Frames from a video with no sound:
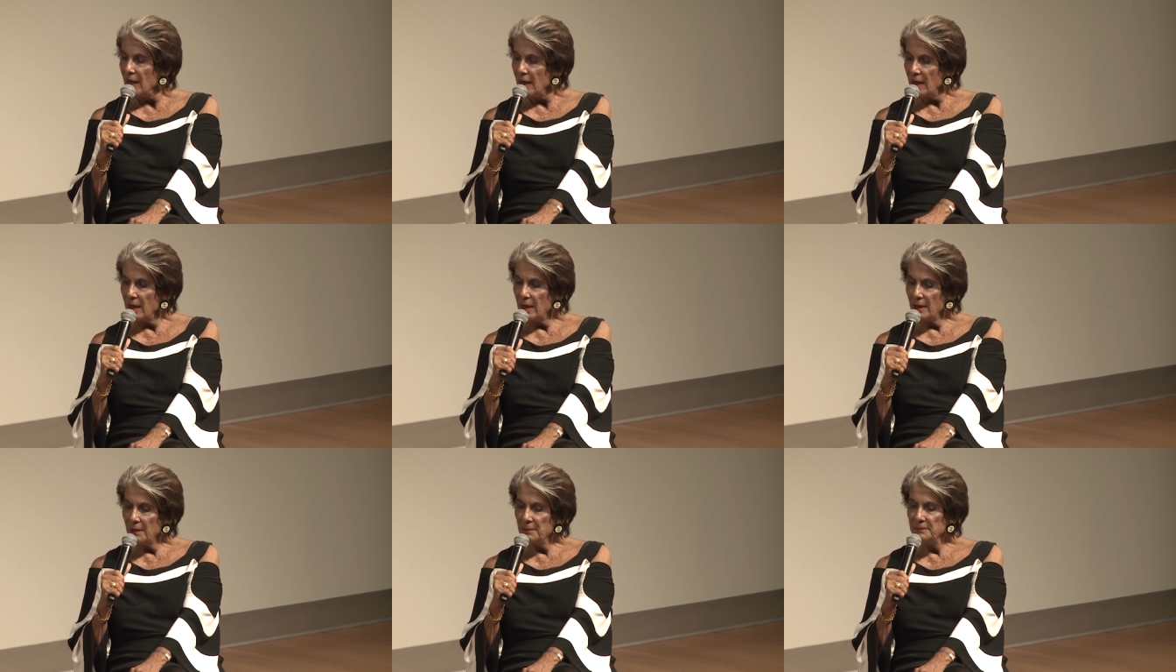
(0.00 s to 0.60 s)

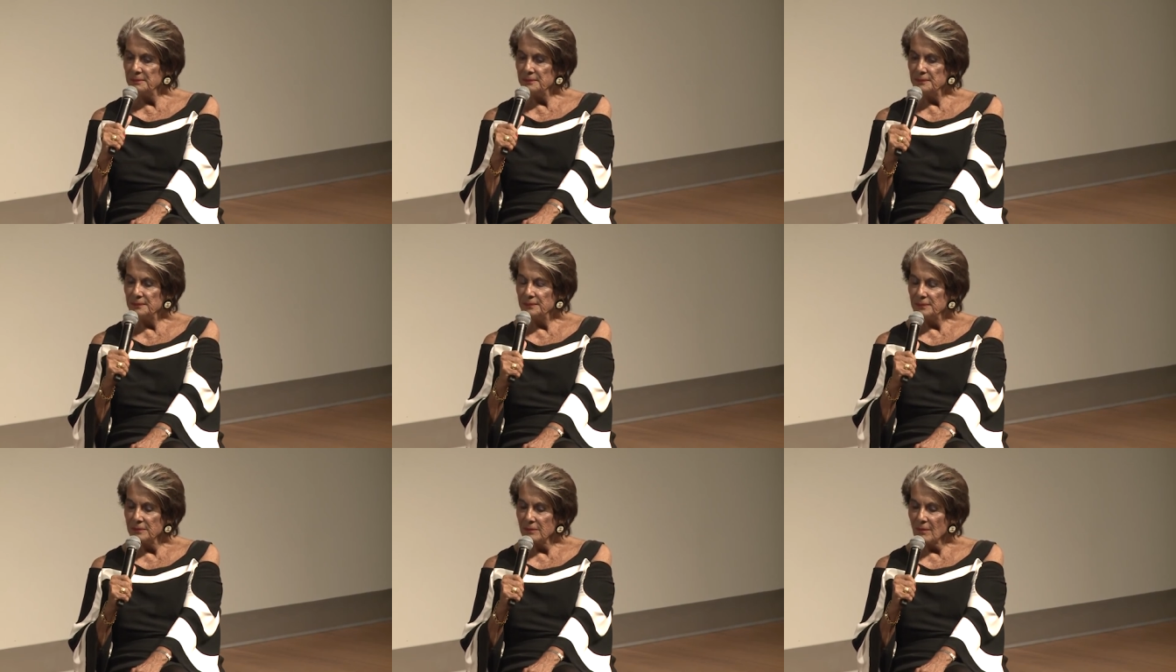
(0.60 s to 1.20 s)
I
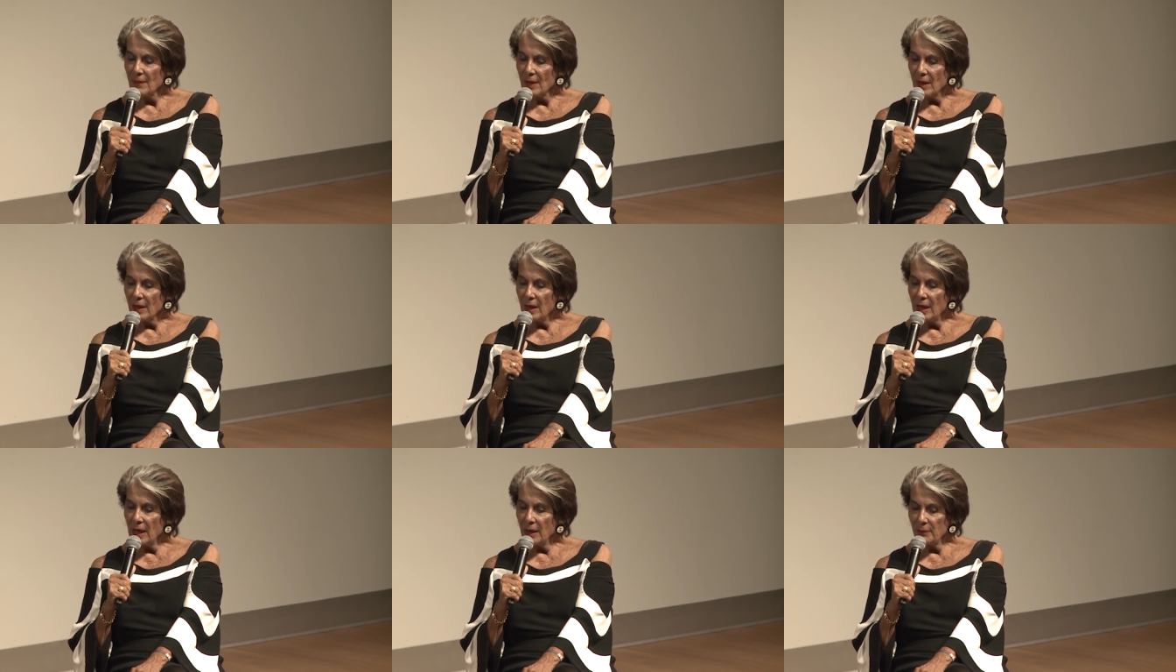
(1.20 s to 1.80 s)

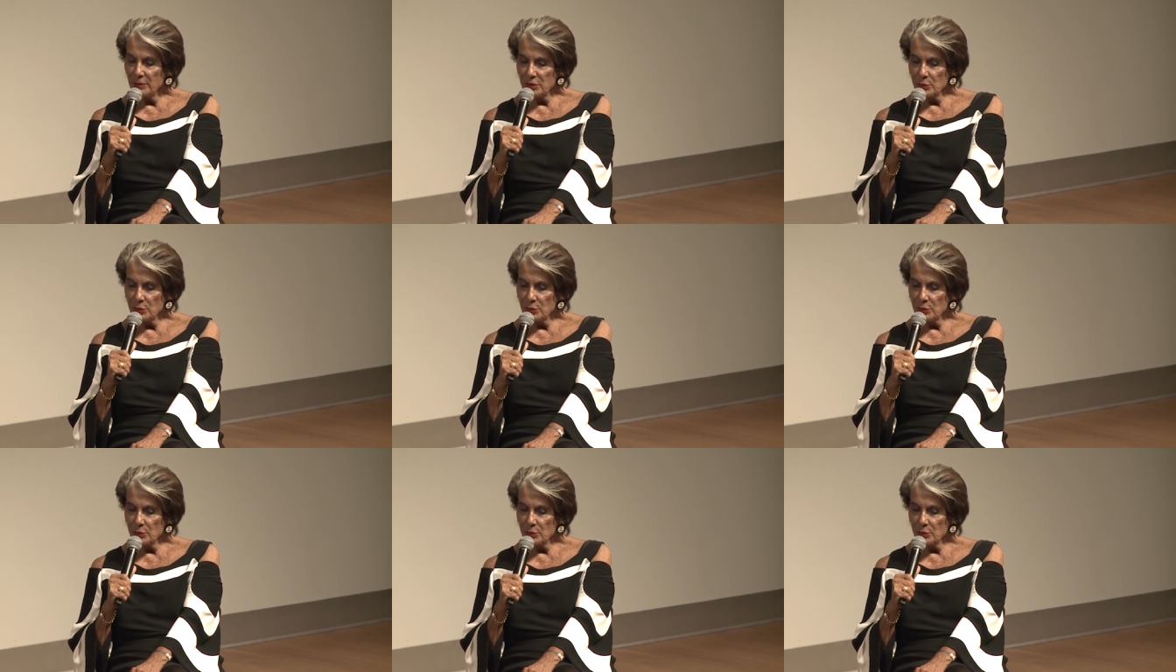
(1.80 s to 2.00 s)
was